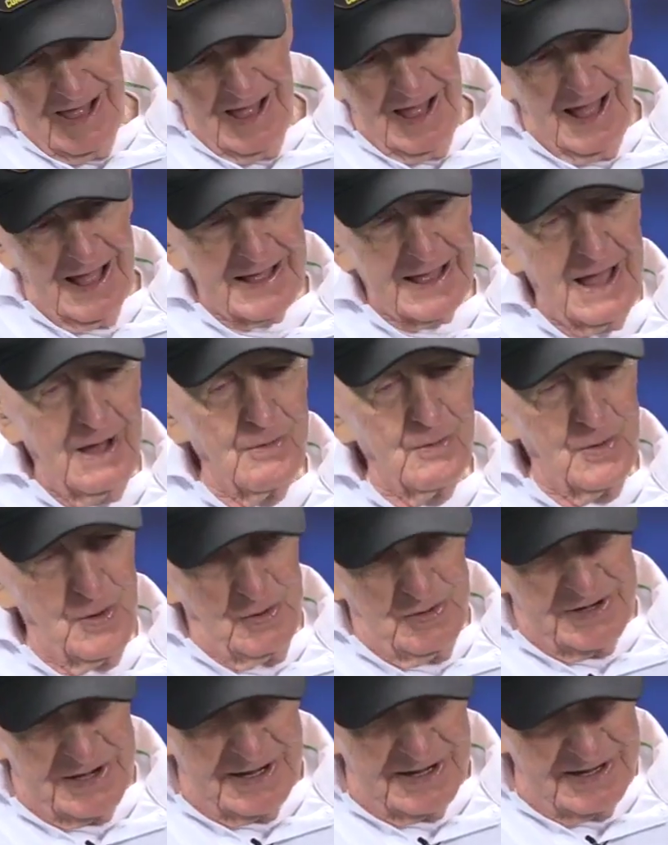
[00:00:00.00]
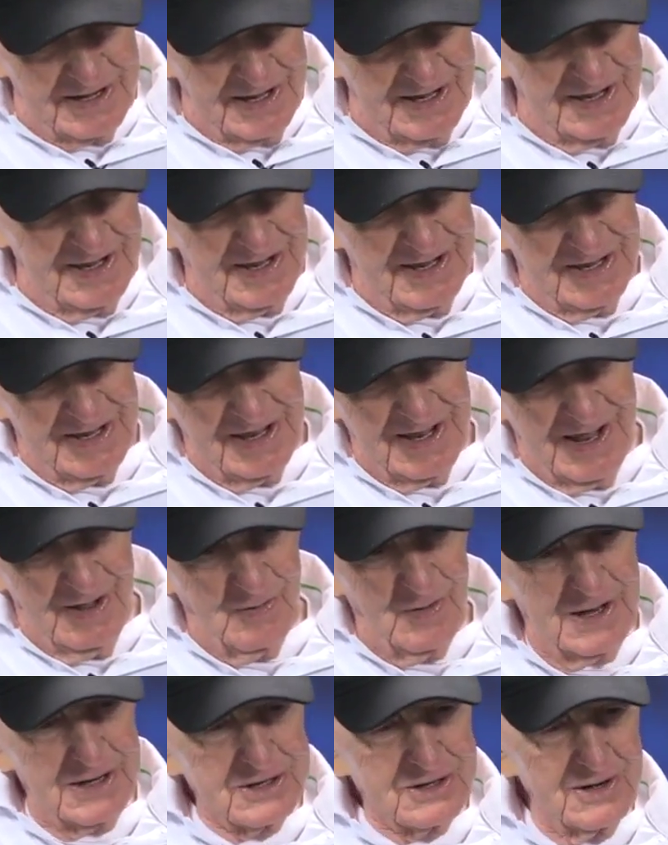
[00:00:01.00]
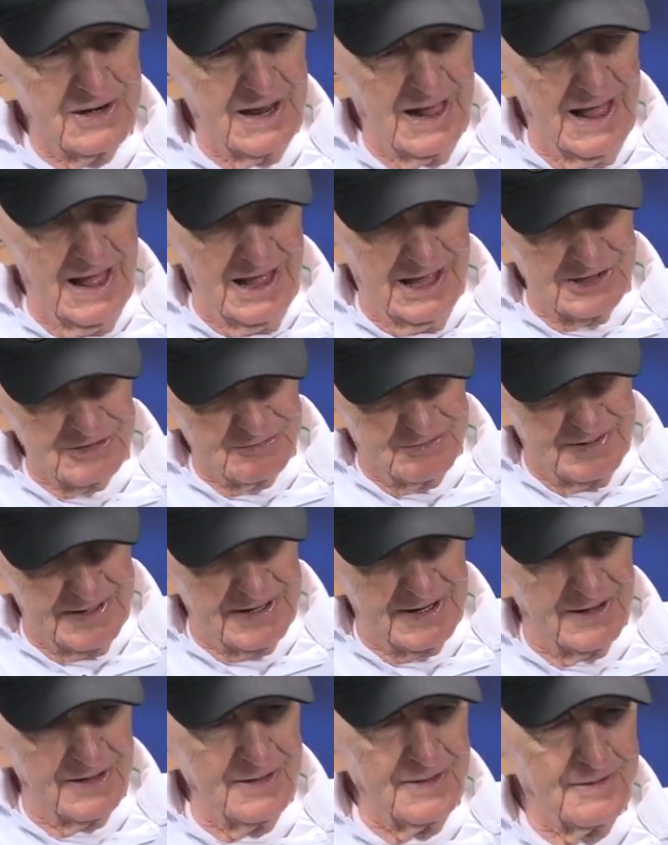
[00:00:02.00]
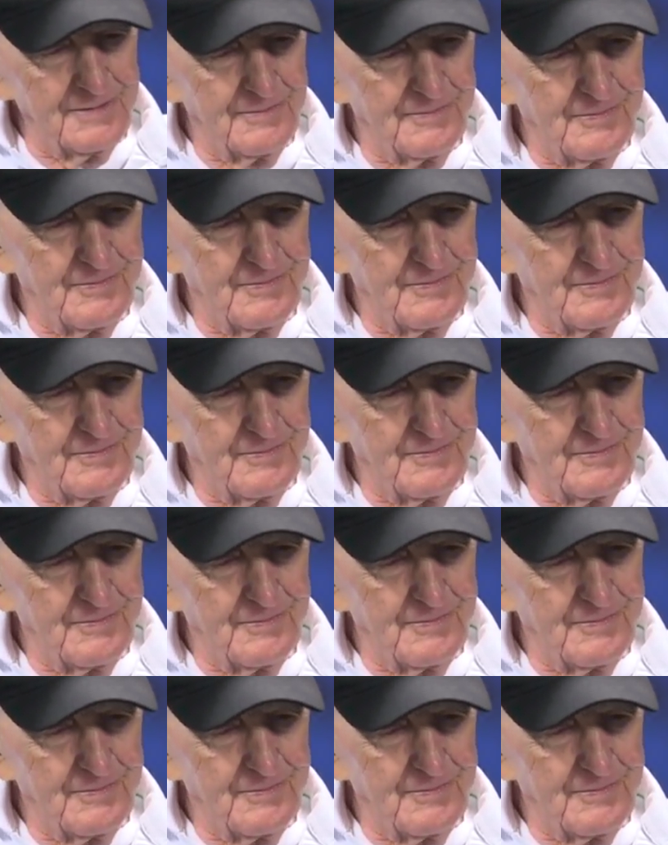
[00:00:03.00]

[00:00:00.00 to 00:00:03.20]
I got wounded. I went to the hospital.